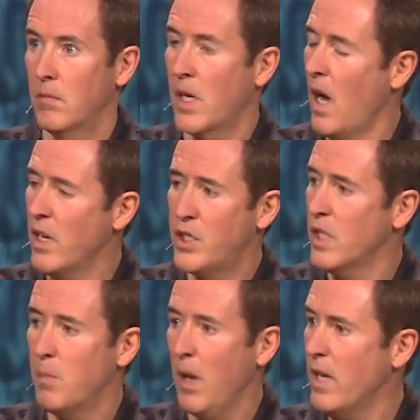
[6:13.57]
God's
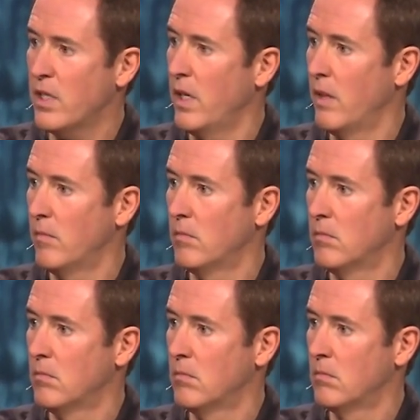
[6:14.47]
just blessing it.
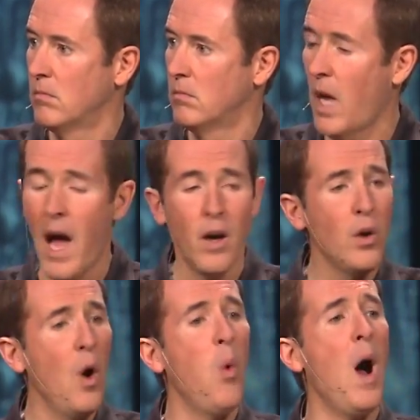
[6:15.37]
Now, I don't
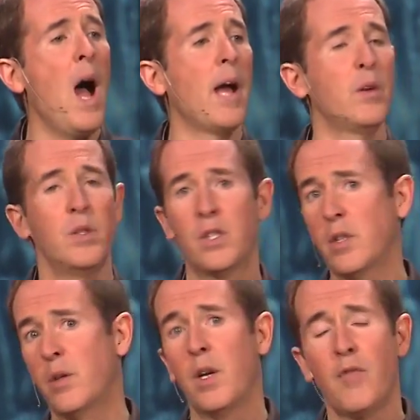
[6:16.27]
know why. It's just
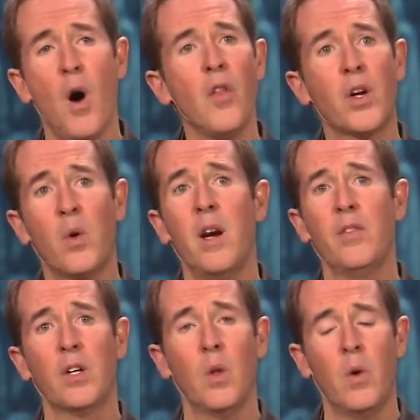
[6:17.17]
you give all the credit
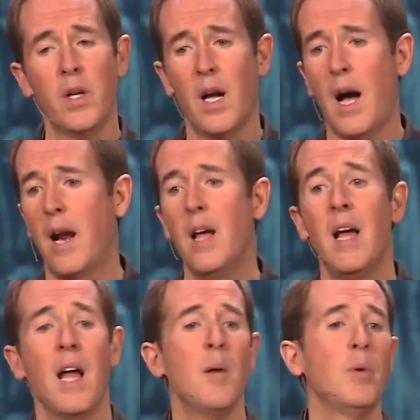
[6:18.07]
and the glory to God.
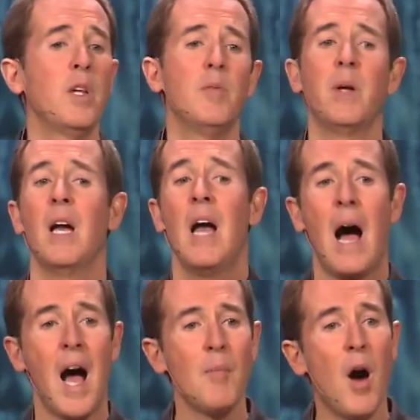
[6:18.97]
And believe me,
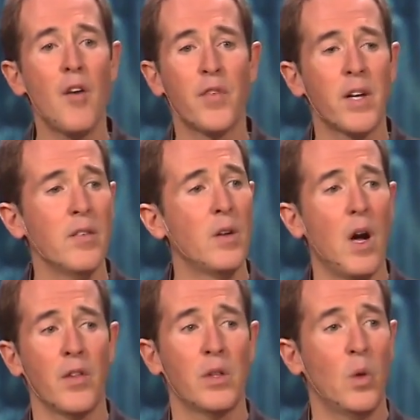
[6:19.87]
I'm all for giving
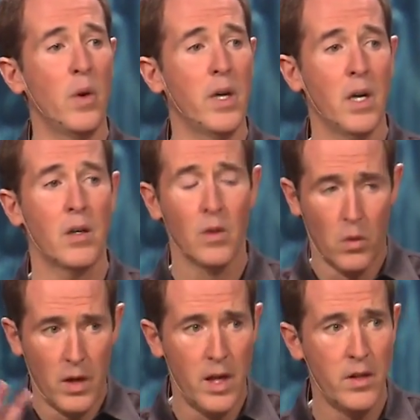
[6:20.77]
all the glory
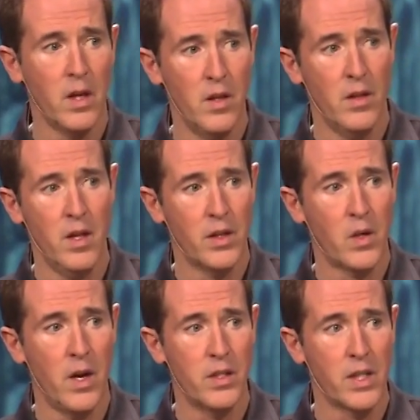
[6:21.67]
and the
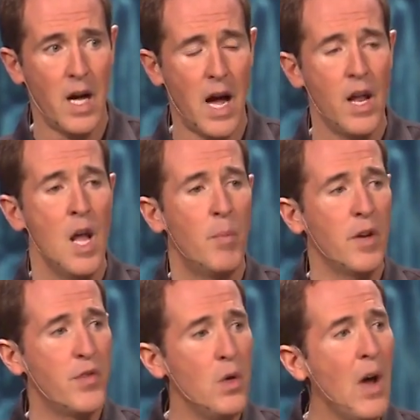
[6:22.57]
credit to God. But
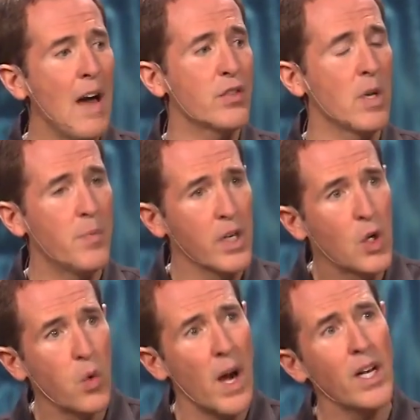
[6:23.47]
if you have something
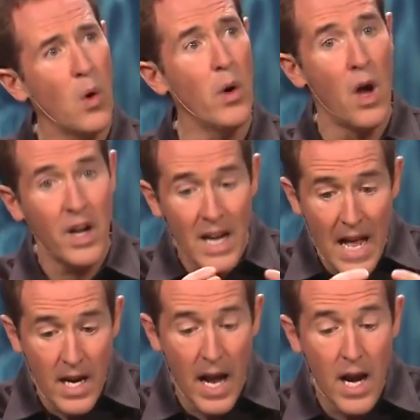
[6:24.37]
great going on in
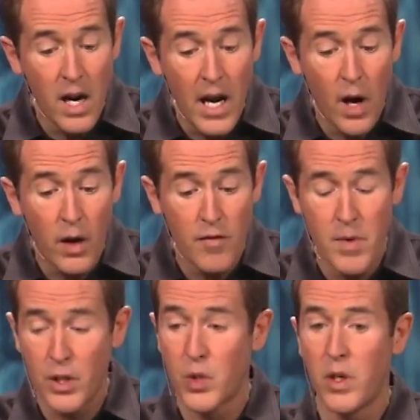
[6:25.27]
an area of
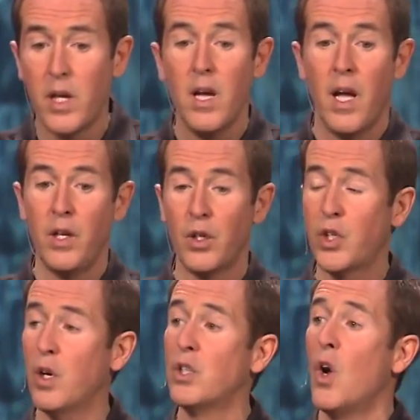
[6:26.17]
ministry in your
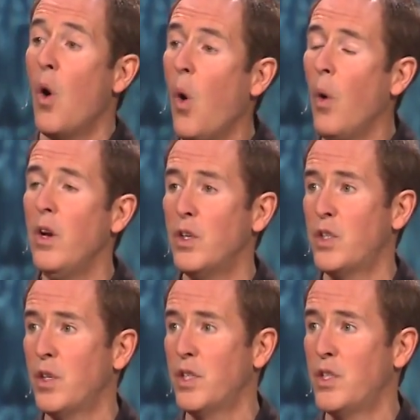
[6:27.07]
church or in your
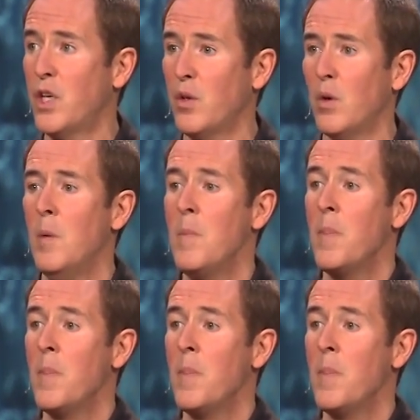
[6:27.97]
church in general,